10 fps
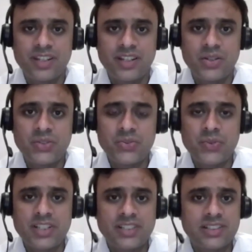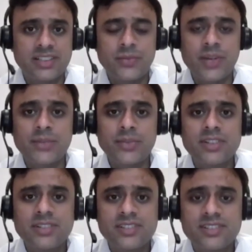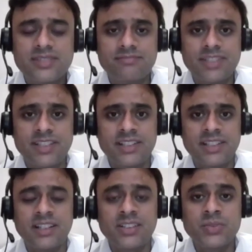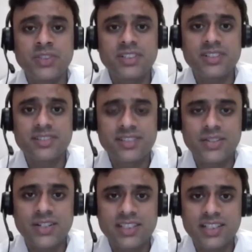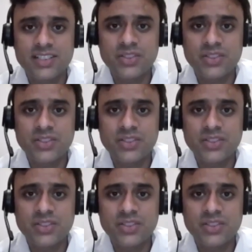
Now, what is this divine wealth? Is in other words, you can say it's